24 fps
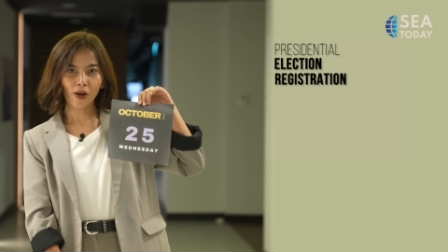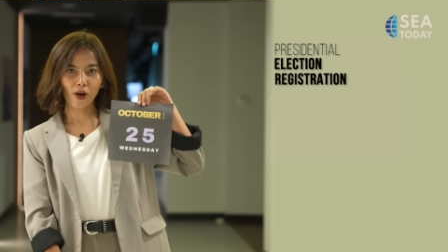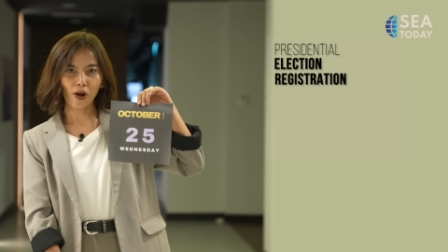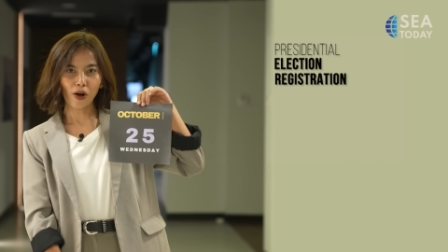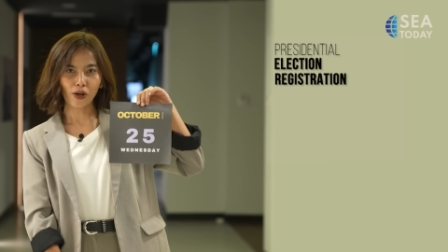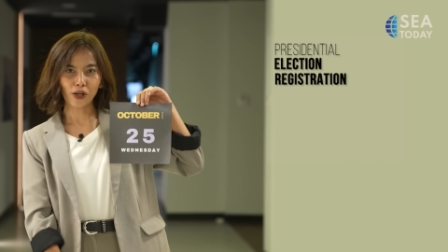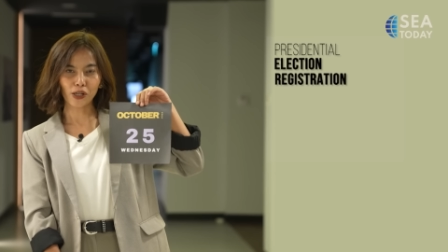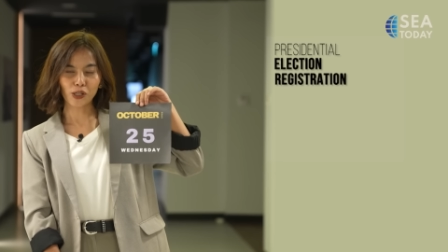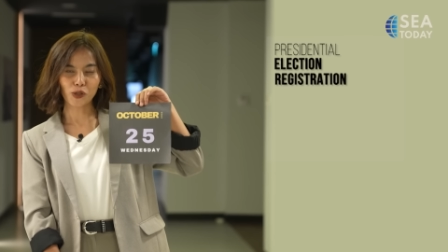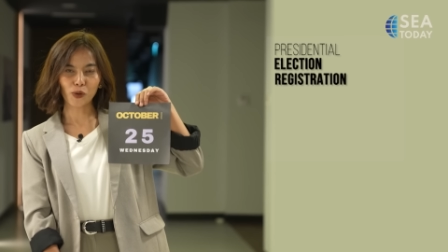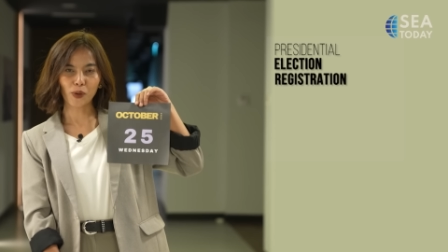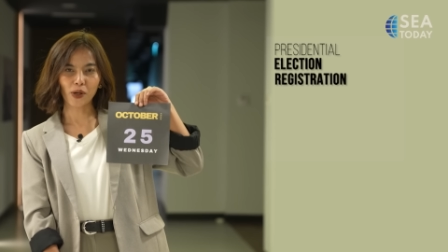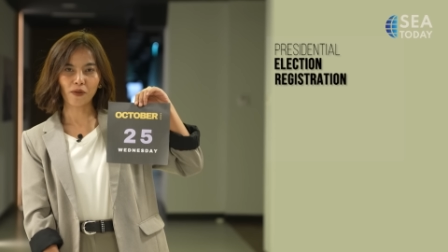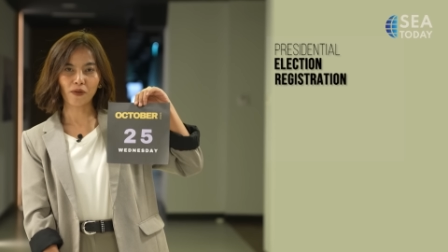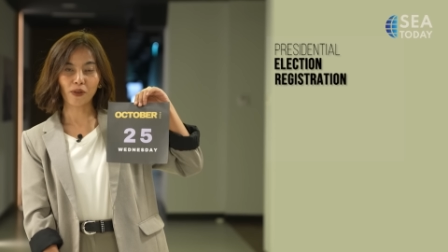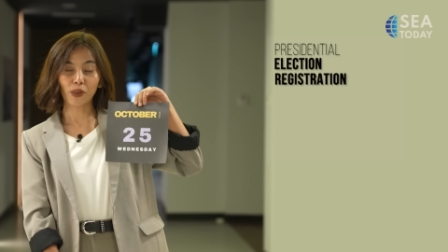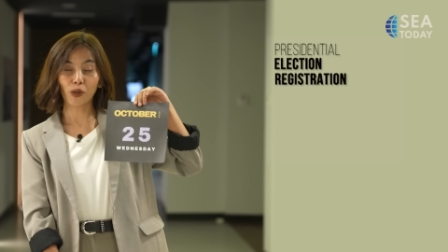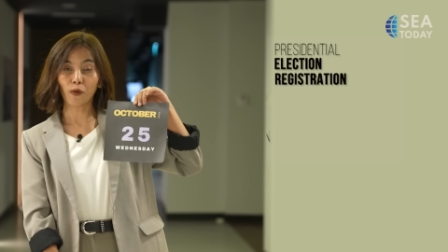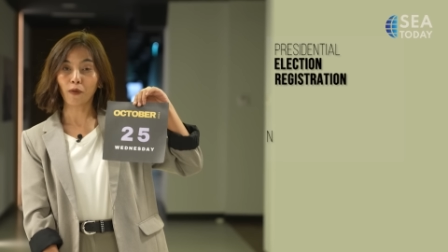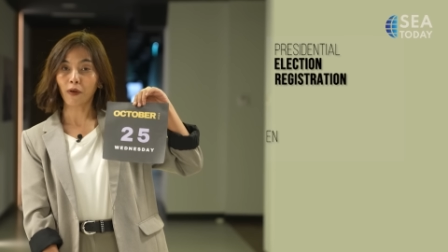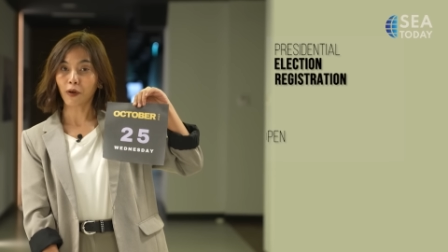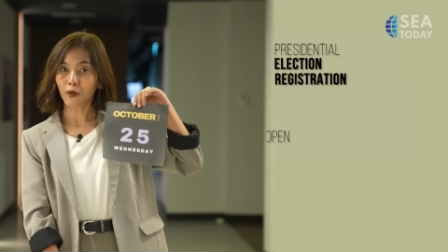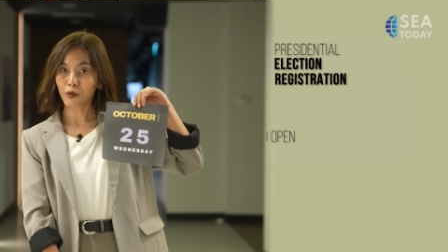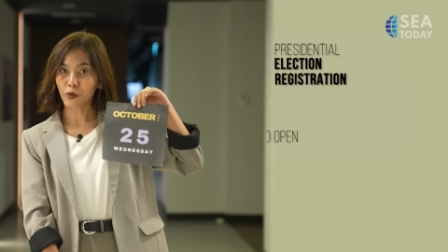on the 25th
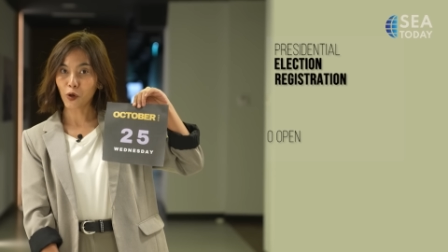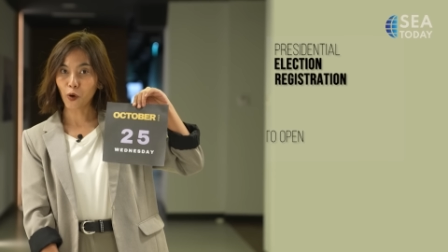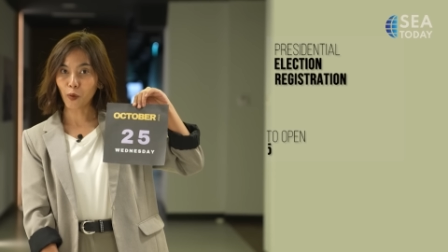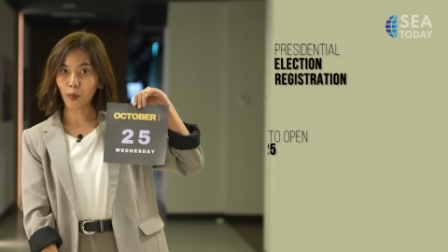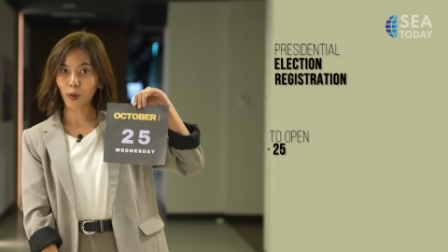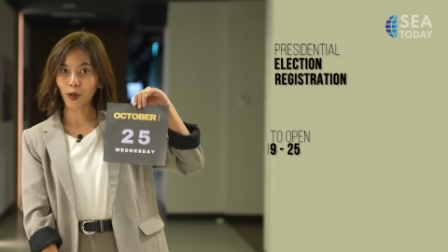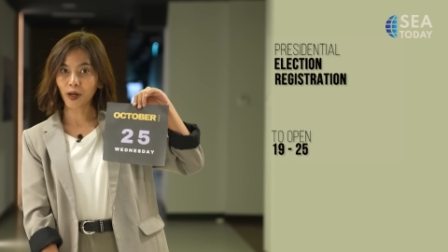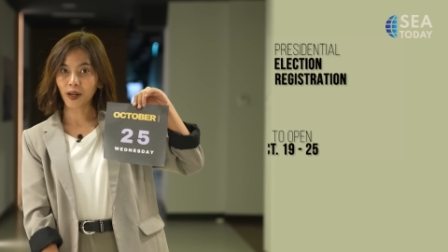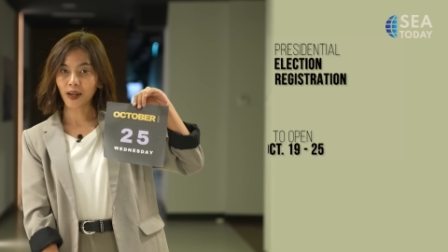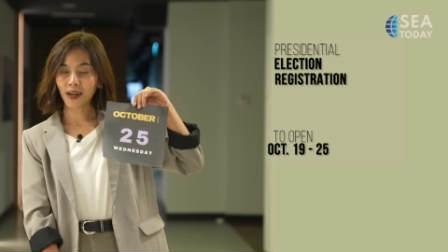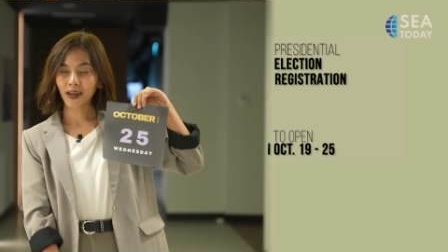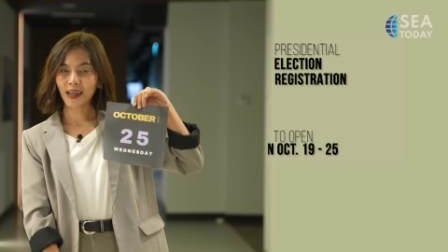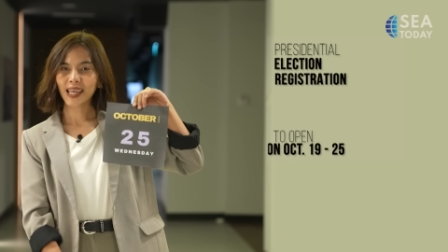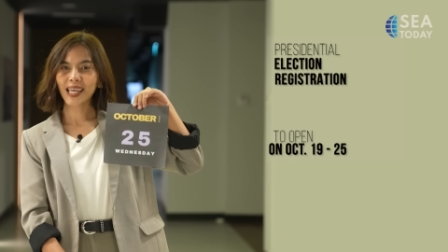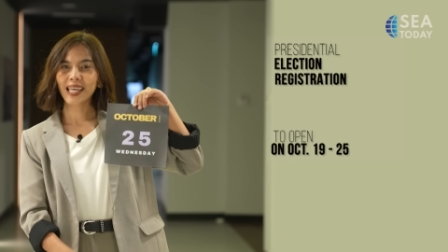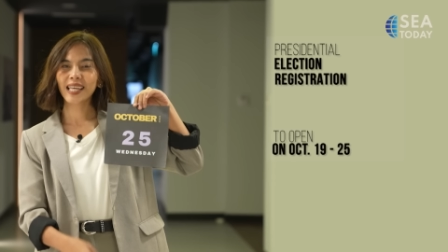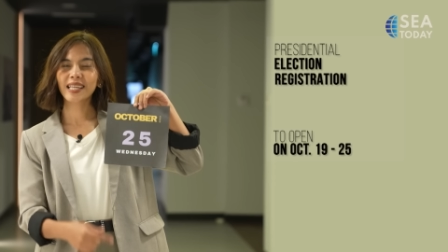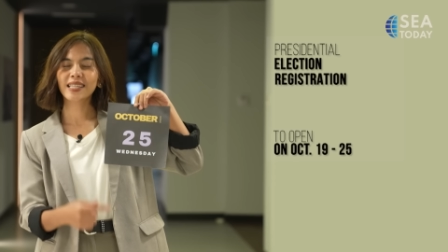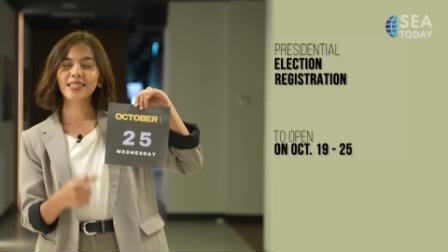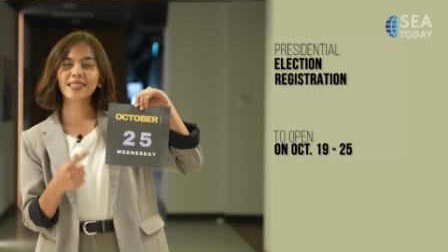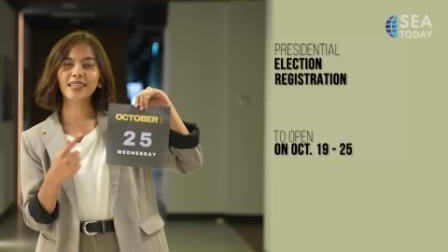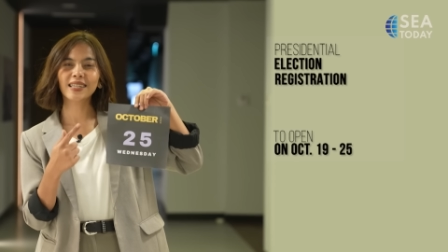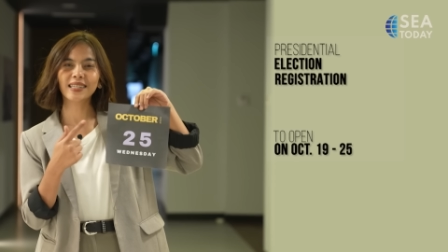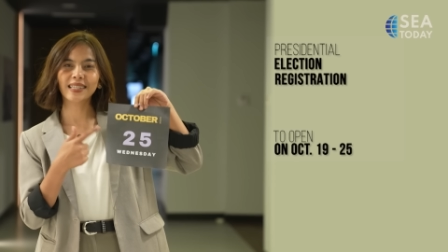of October
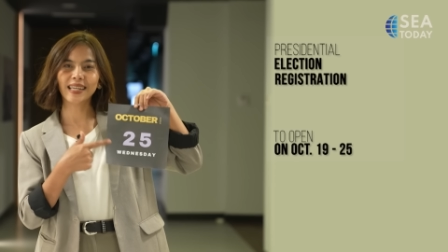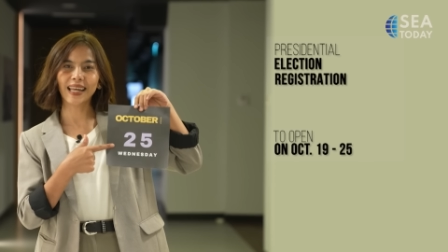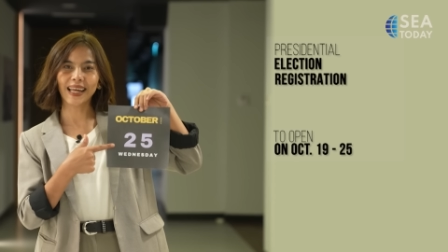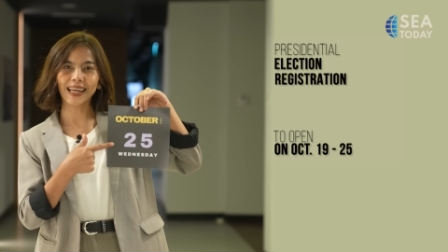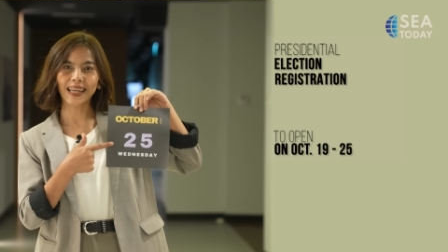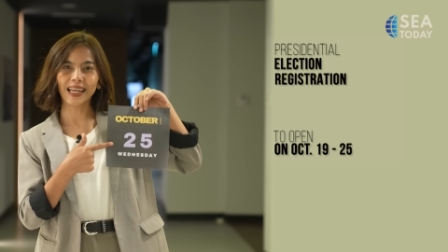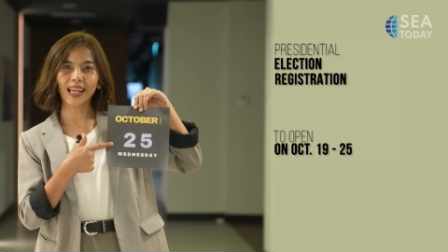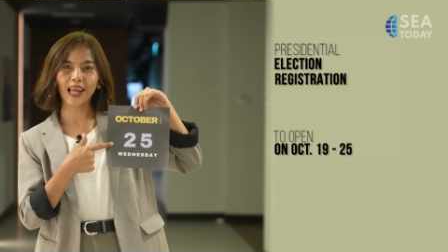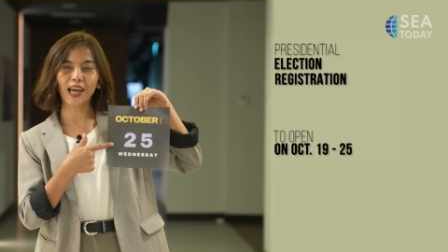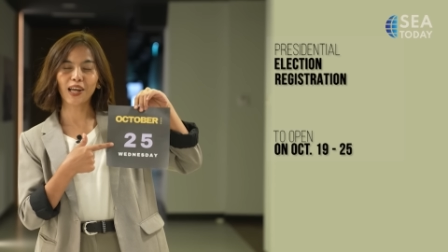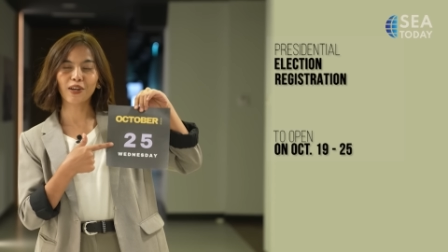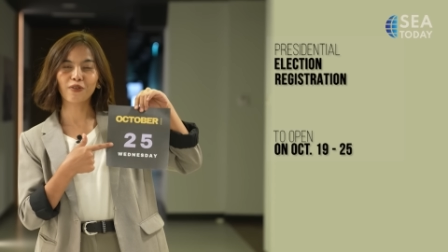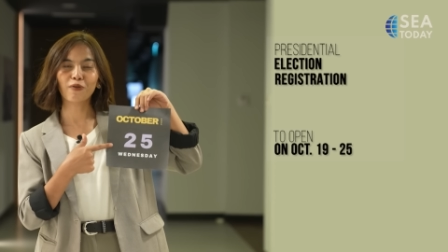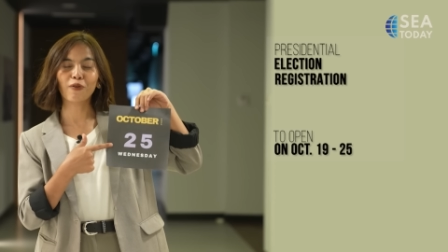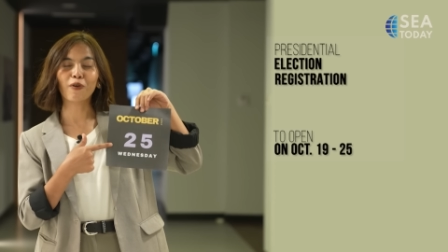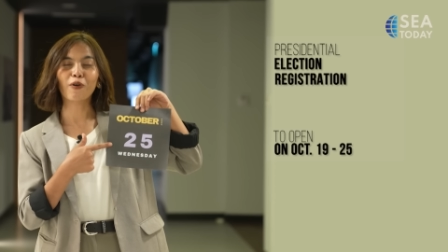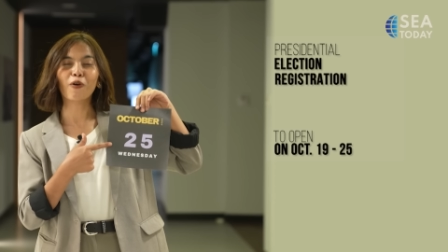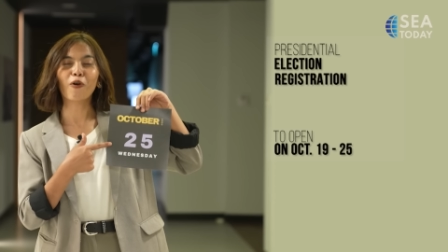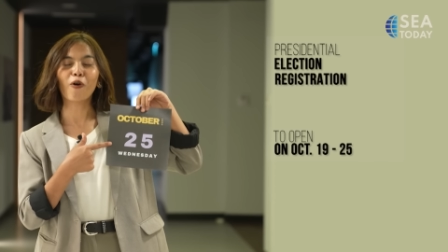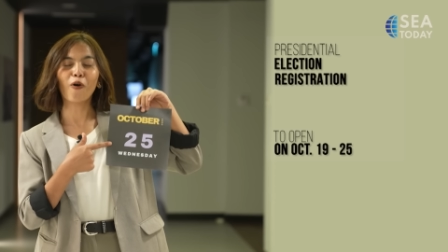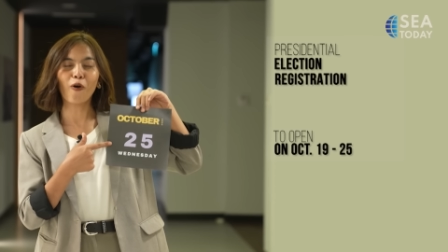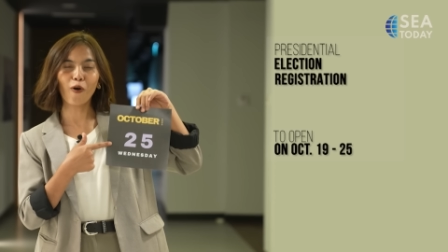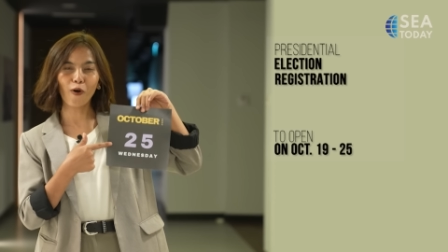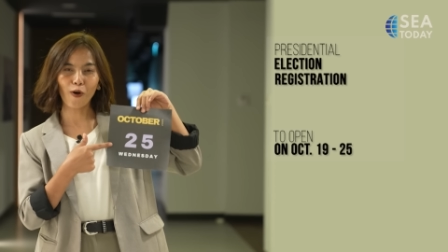is the deadline for